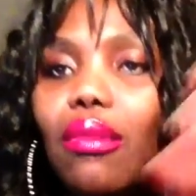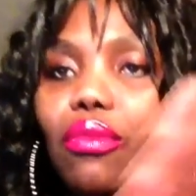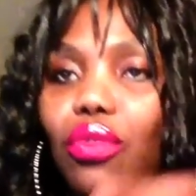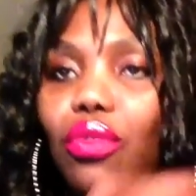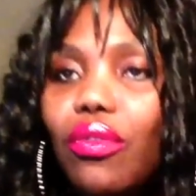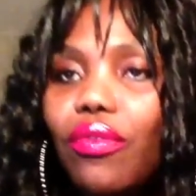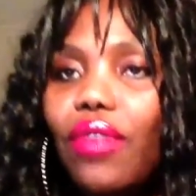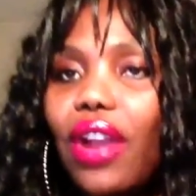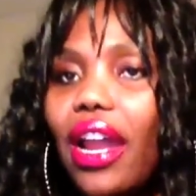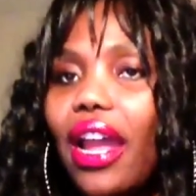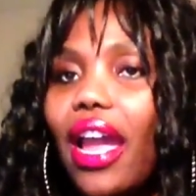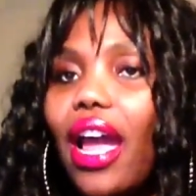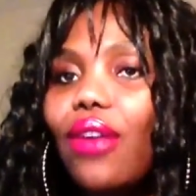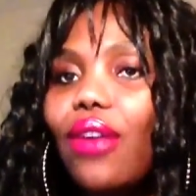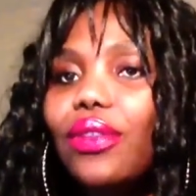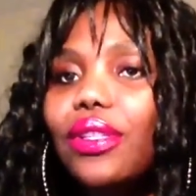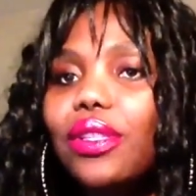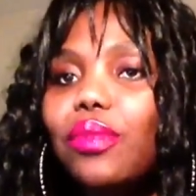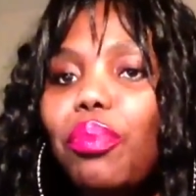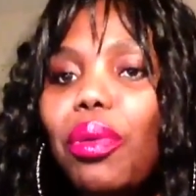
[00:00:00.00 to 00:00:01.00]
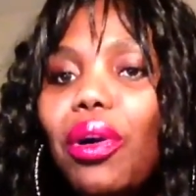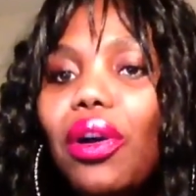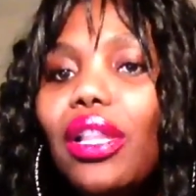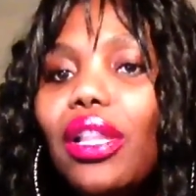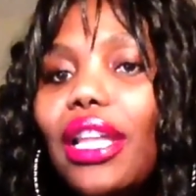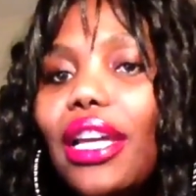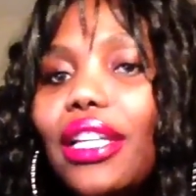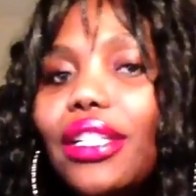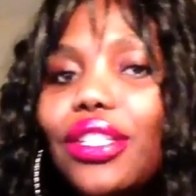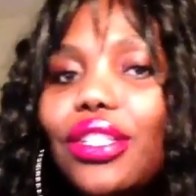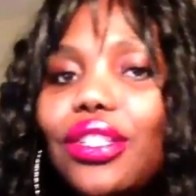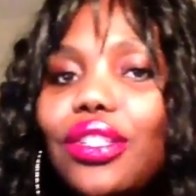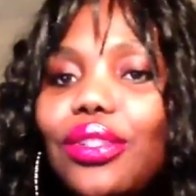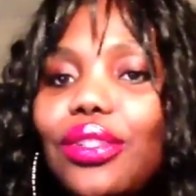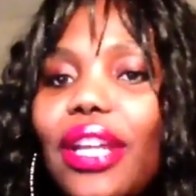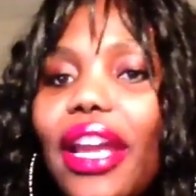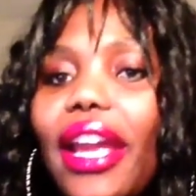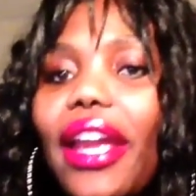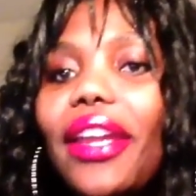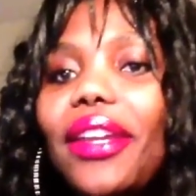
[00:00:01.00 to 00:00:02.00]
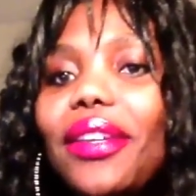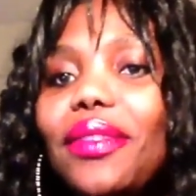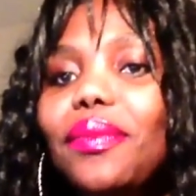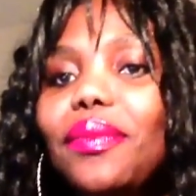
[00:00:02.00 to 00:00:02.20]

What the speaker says: all right. How is Poland today?